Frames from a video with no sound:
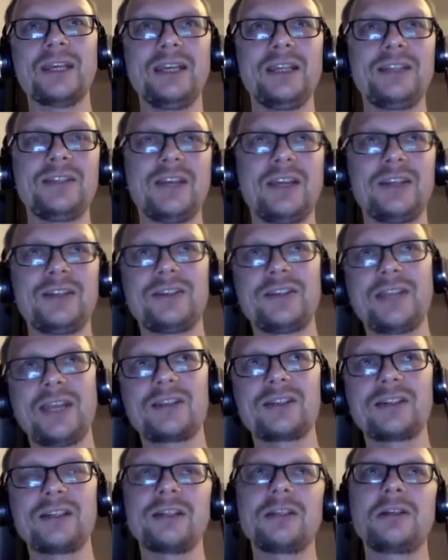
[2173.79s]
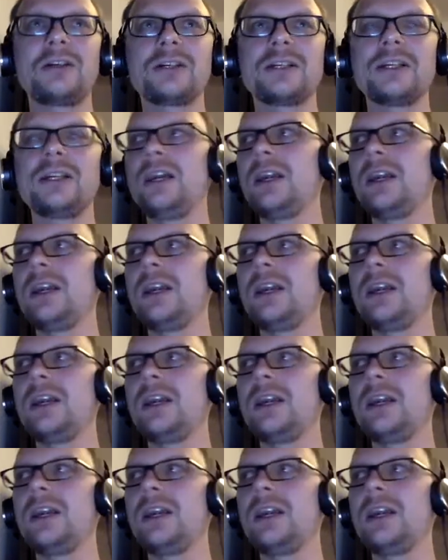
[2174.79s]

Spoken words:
It takes a little longer.